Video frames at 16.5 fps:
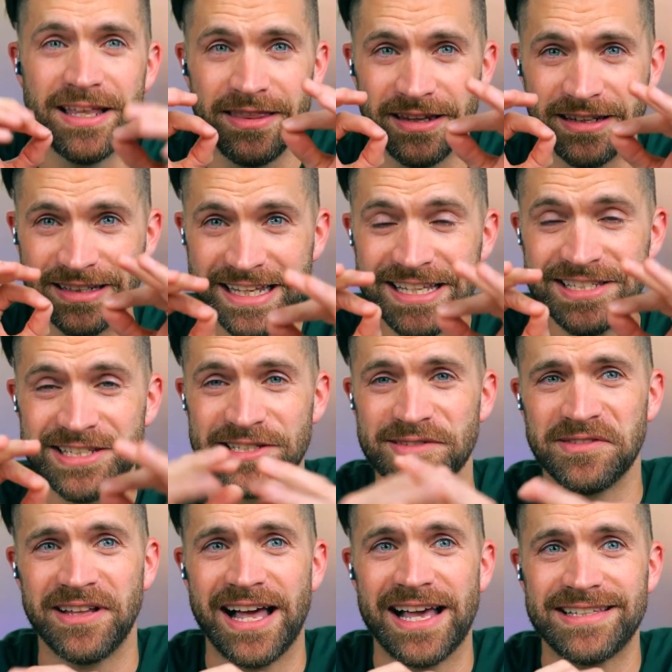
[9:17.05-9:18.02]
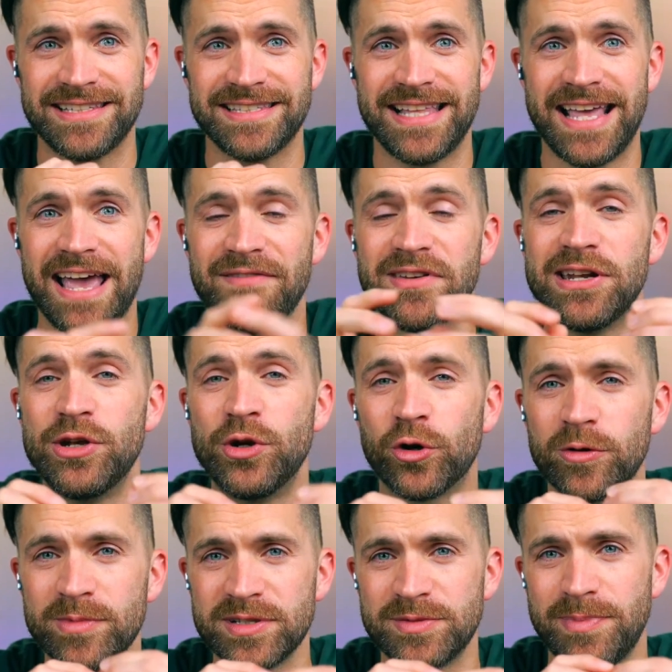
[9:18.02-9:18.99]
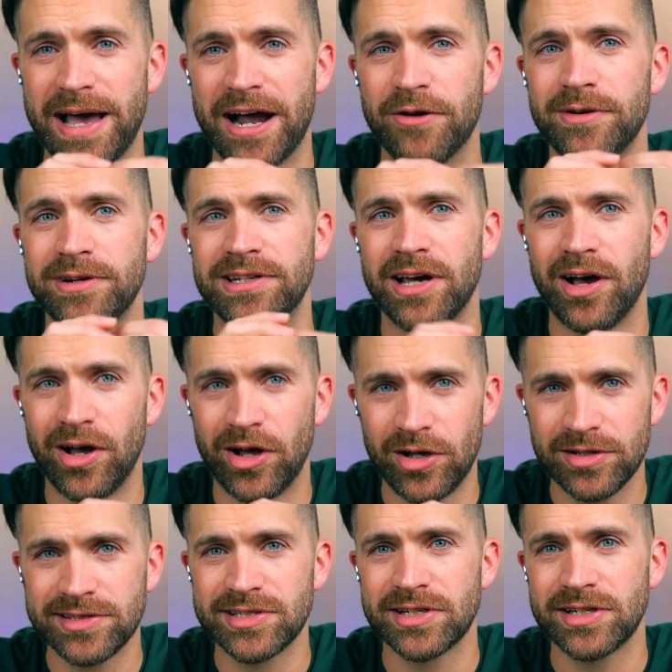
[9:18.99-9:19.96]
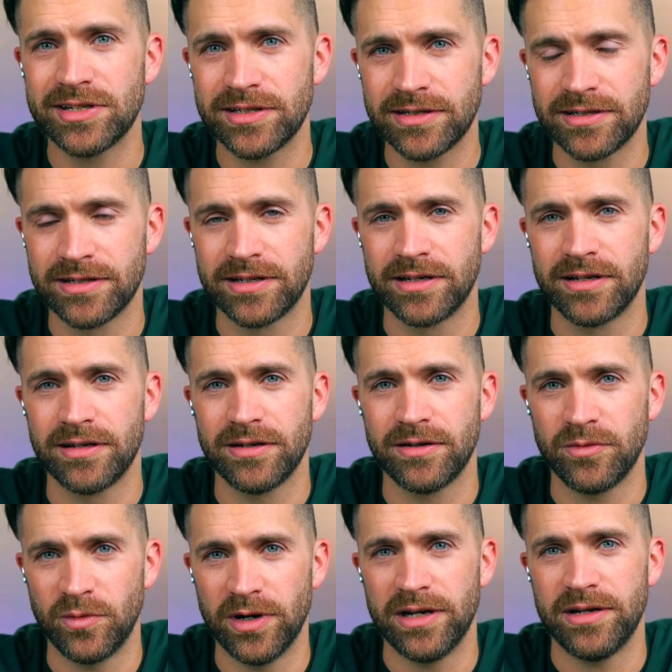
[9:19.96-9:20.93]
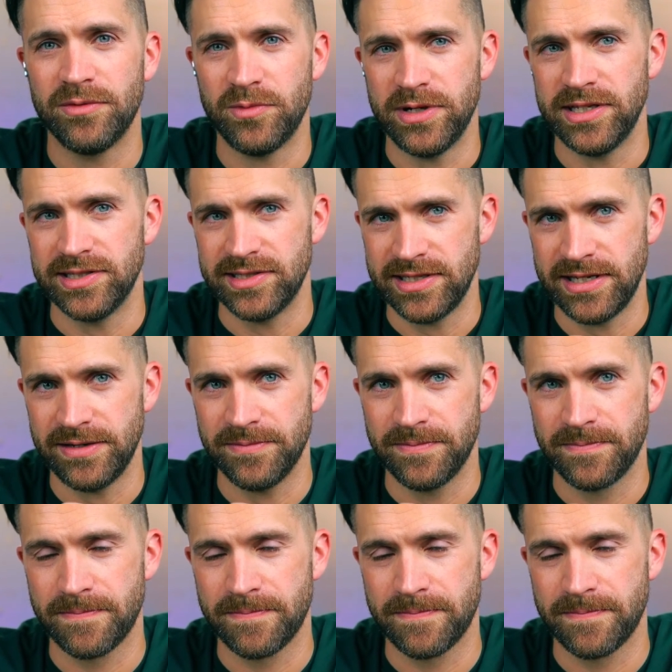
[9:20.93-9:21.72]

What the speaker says: the lenses of the glasses, they have enormous power to alter what we see.